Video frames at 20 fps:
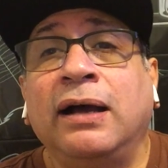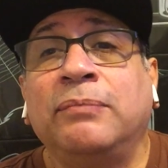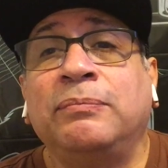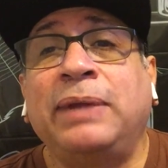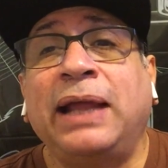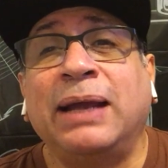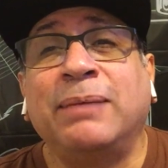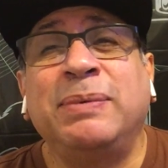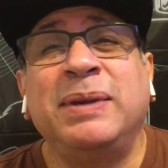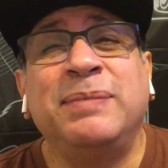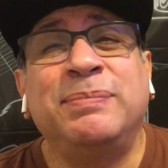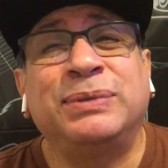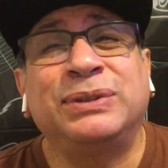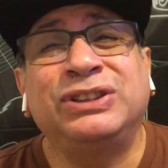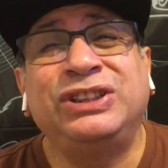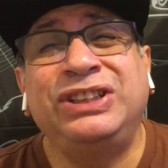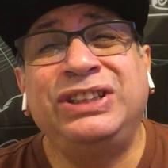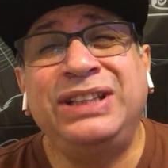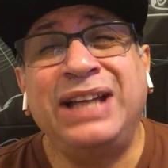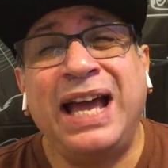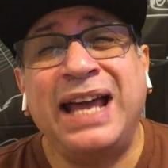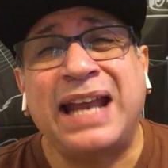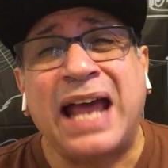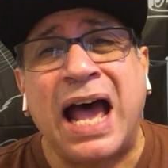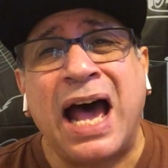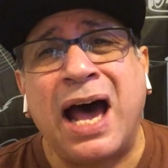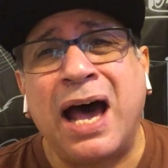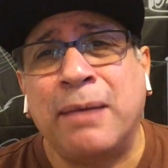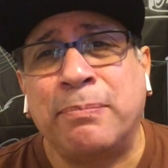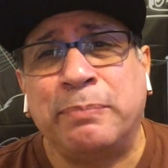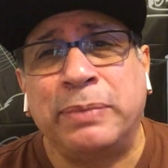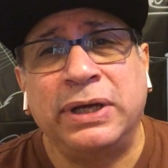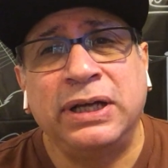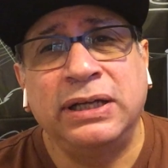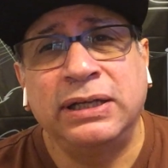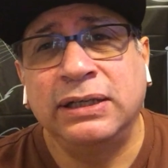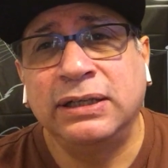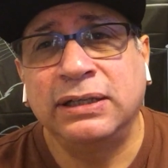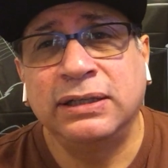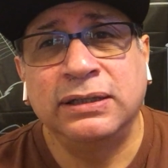Black people, shut up.
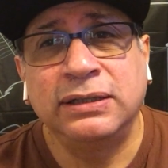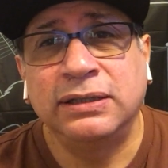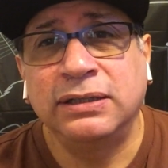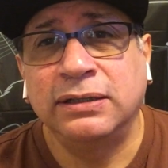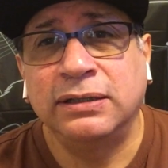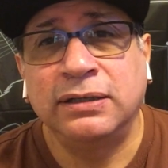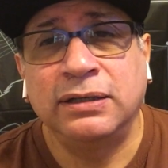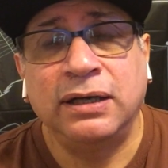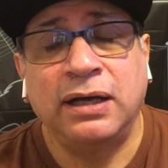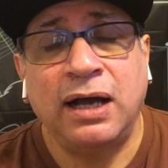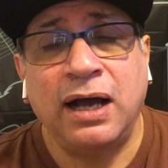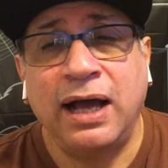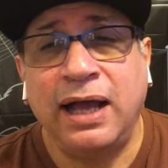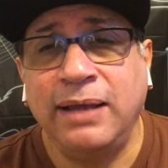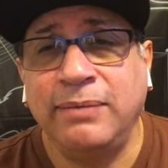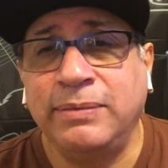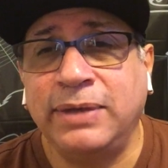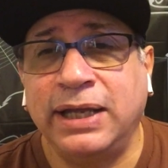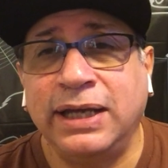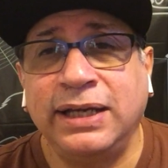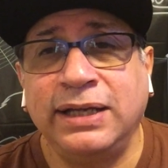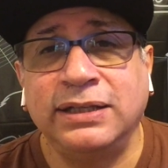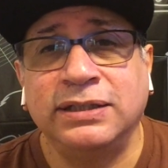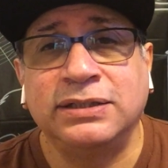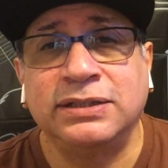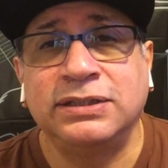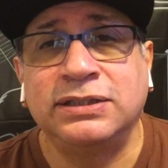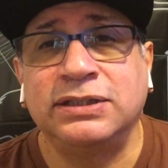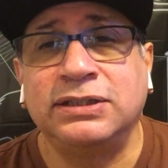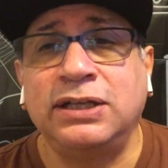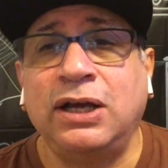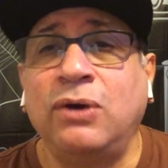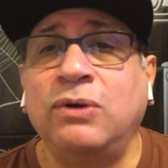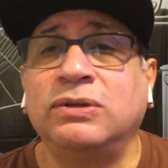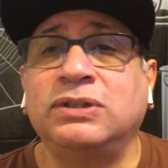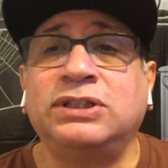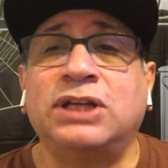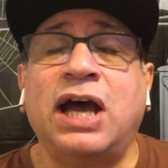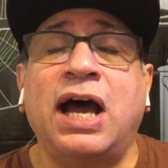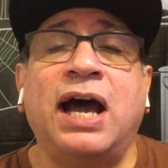I'm getting so
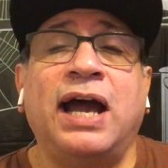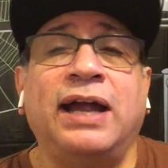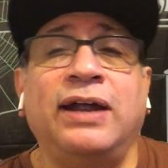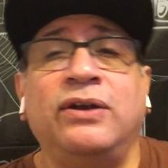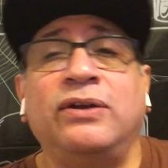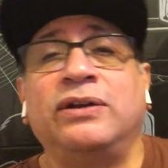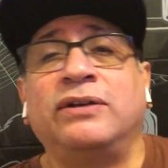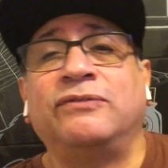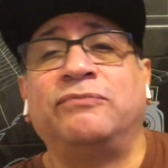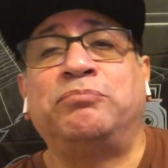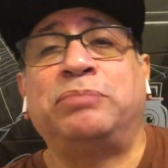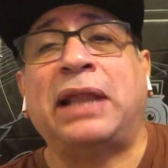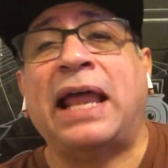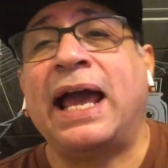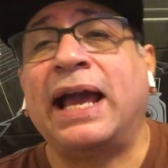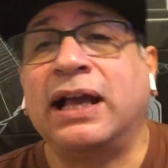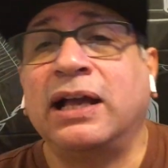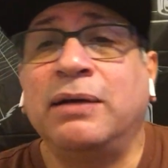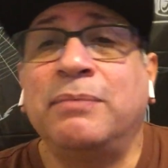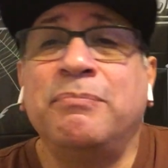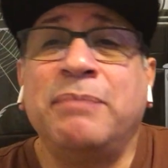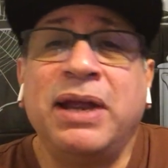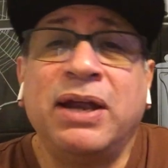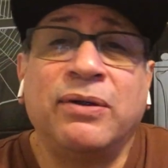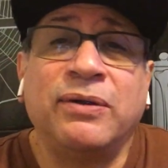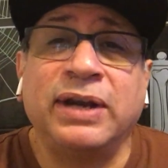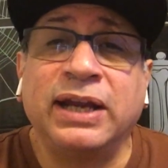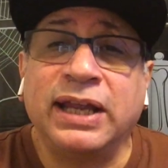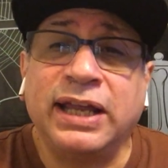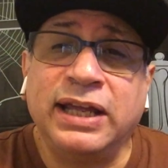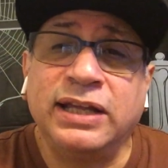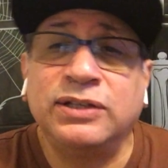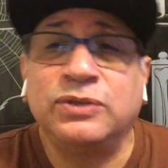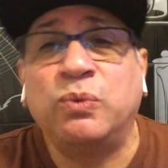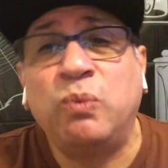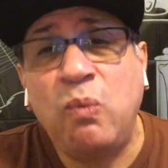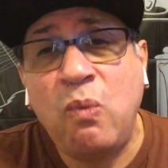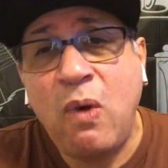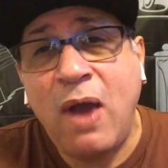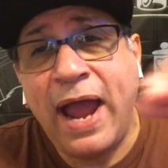tired of black Americans
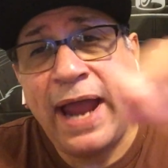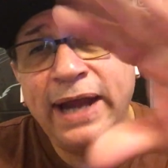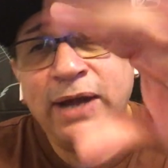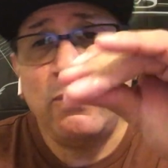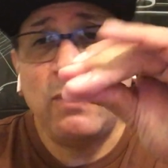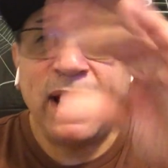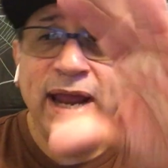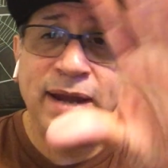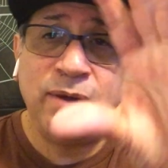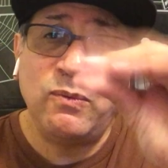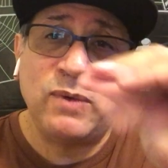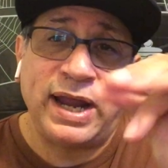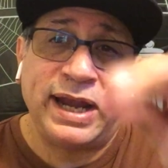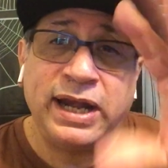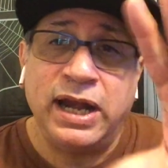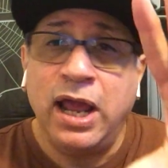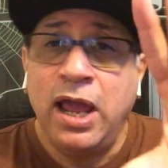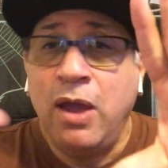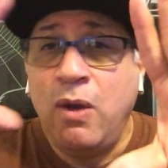whine, whine, whine,